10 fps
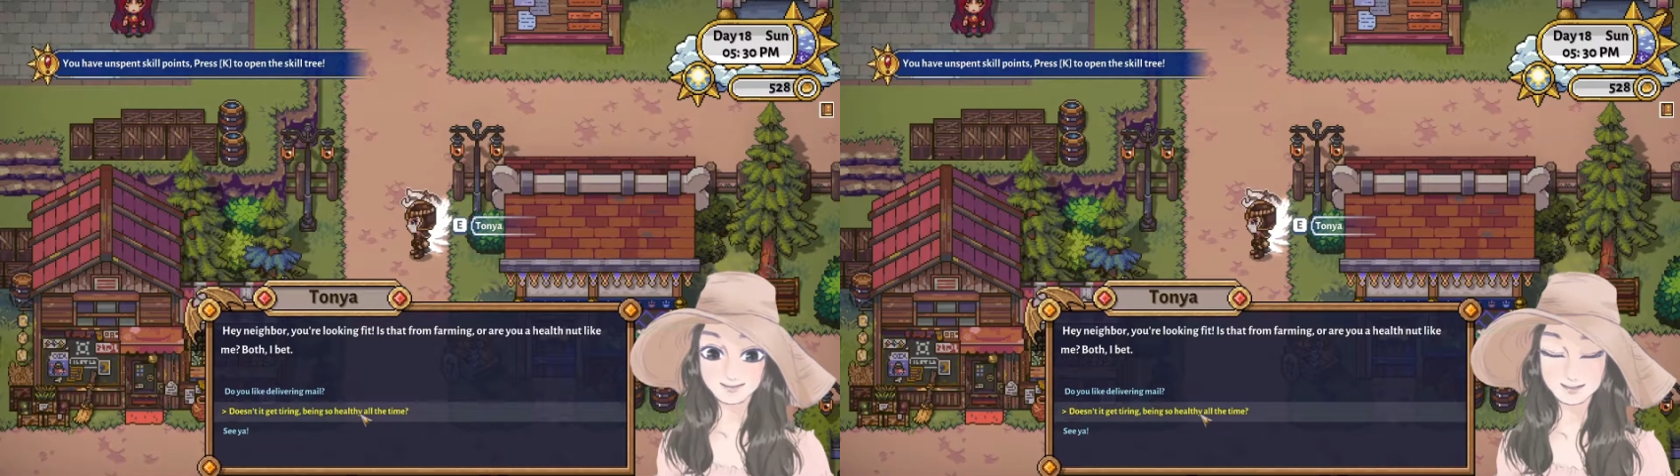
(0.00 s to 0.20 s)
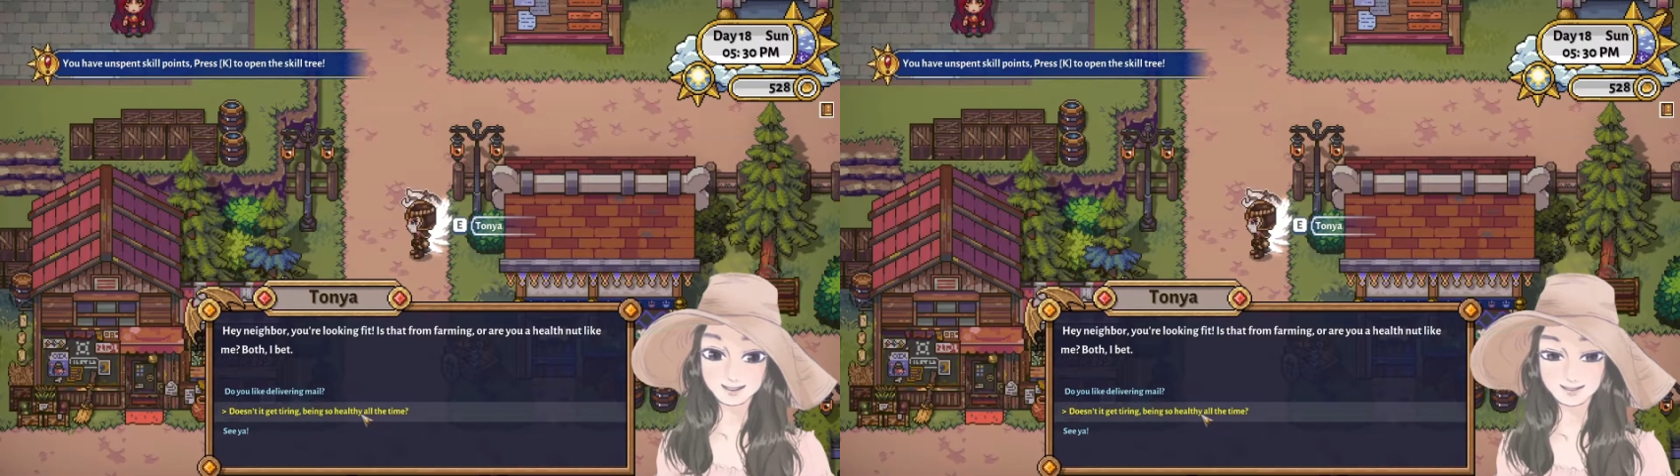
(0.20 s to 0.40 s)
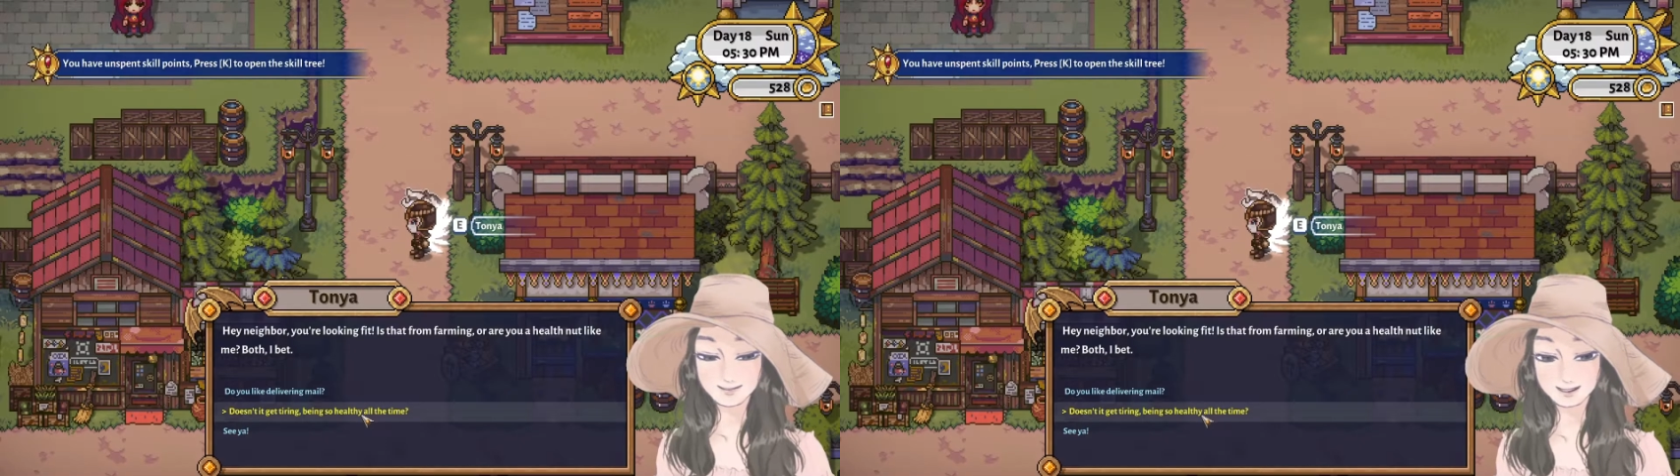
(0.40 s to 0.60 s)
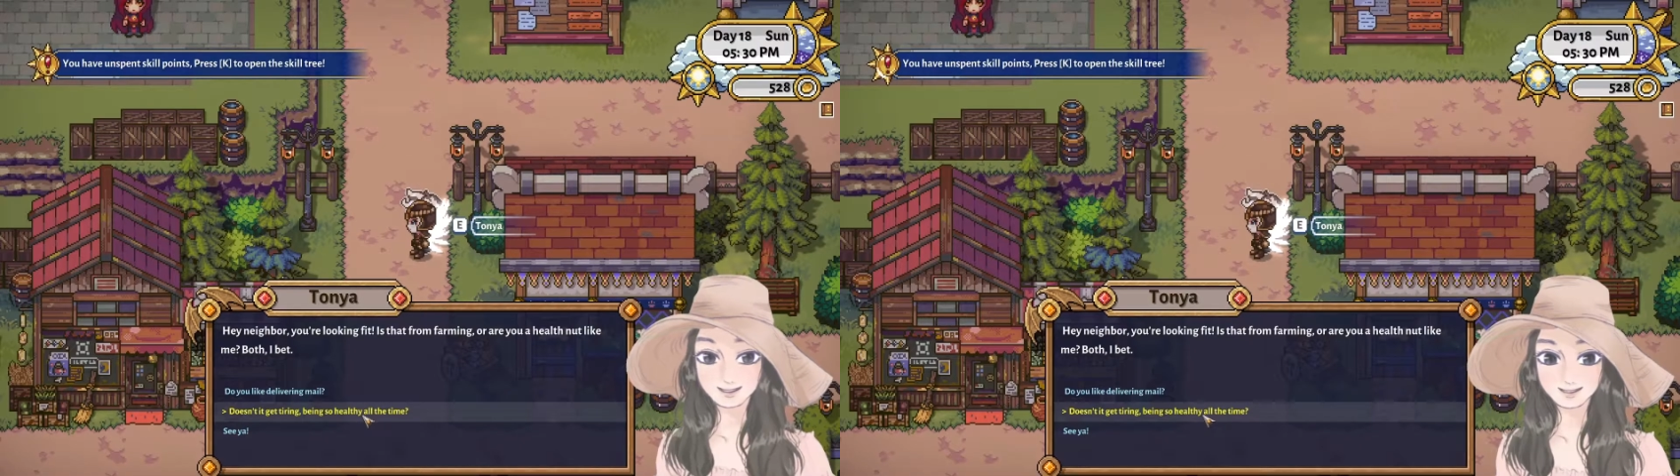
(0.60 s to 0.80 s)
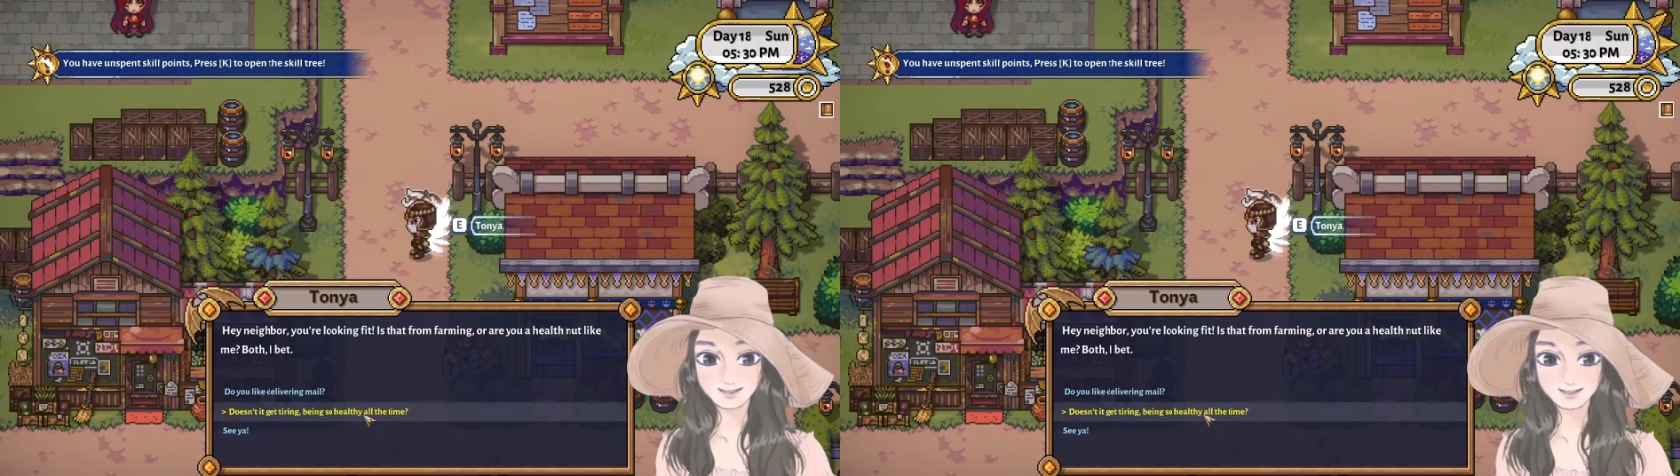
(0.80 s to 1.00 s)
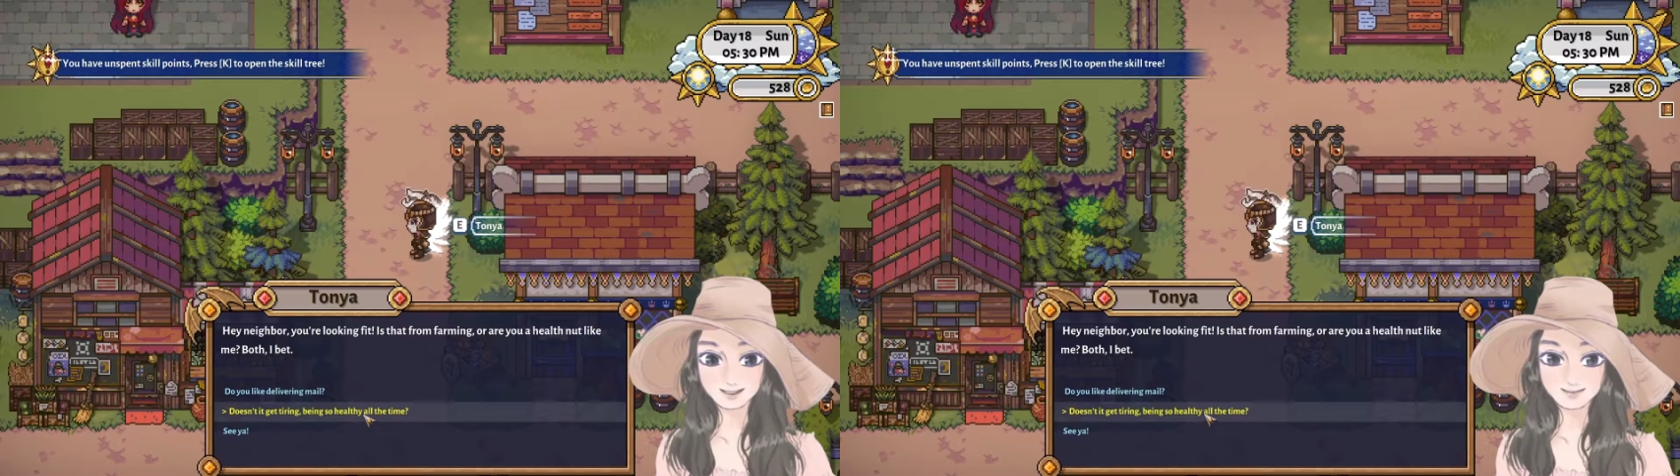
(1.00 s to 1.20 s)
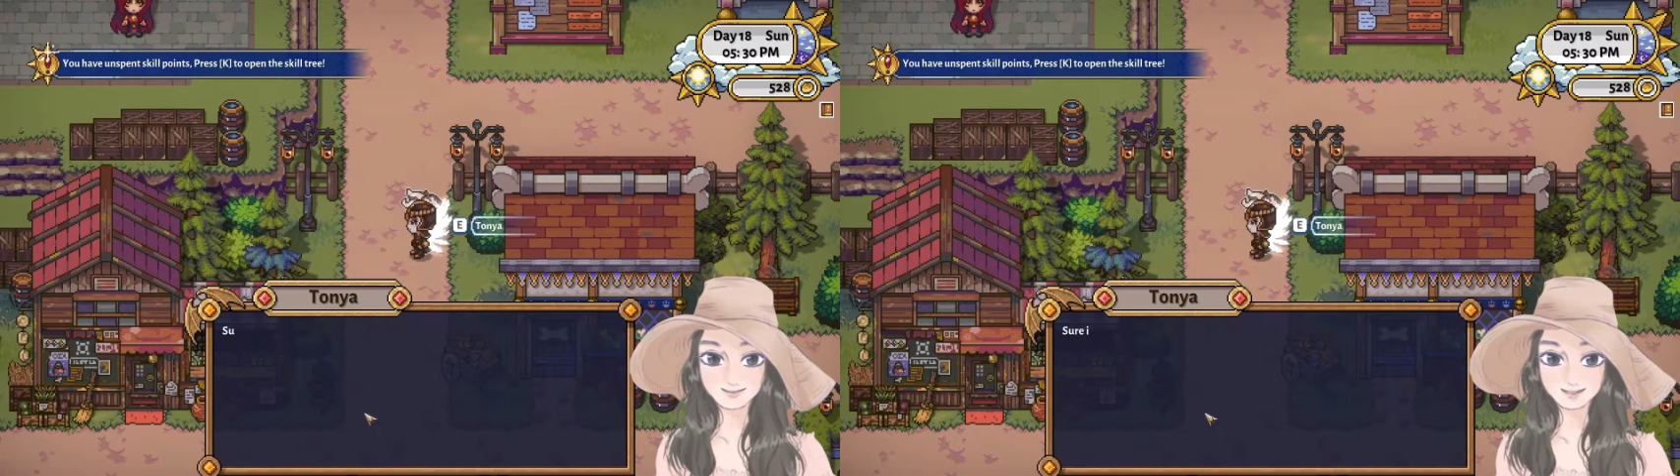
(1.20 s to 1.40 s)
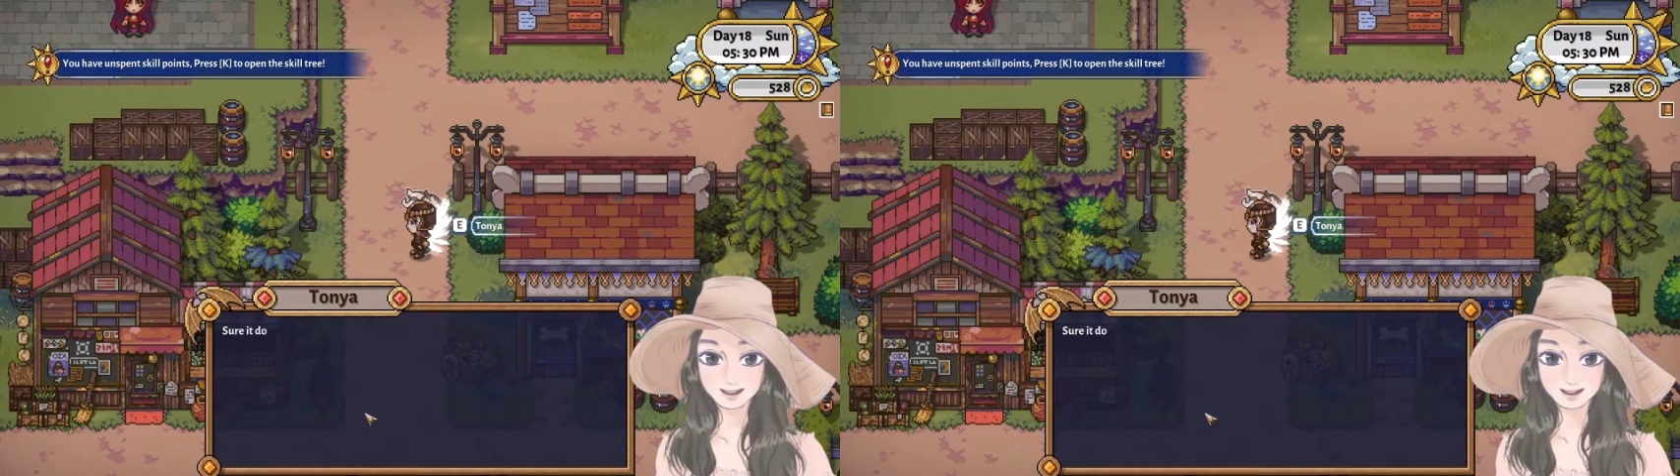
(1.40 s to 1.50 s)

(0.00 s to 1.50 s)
Being so healthy all the time?